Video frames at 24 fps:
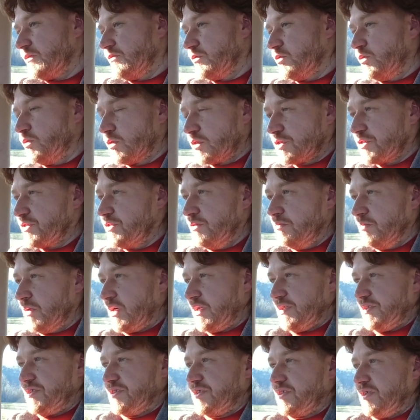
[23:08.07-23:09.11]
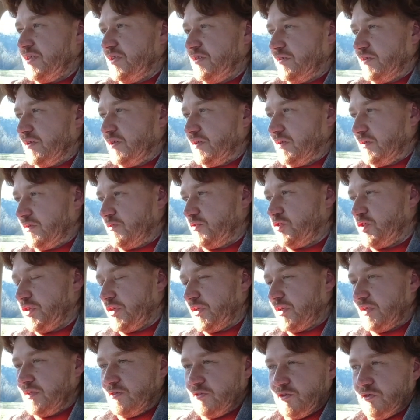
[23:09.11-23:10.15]
of course you might see the
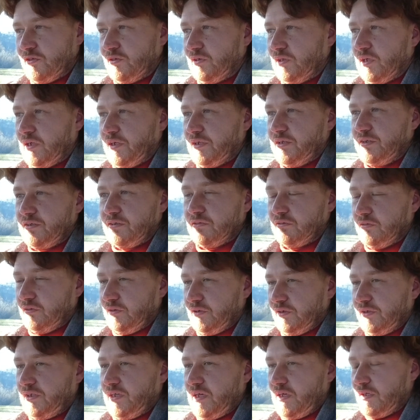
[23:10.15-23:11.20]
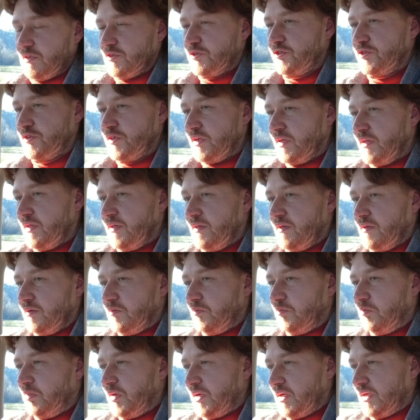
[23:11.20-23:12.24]
check engine light on the dash,
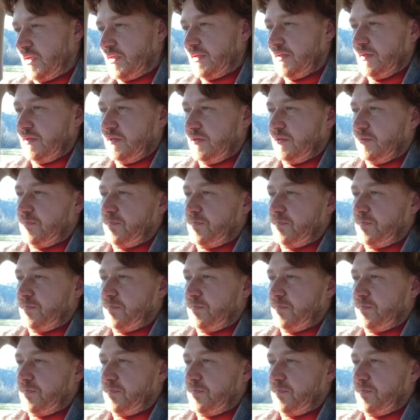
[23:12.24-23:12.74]
but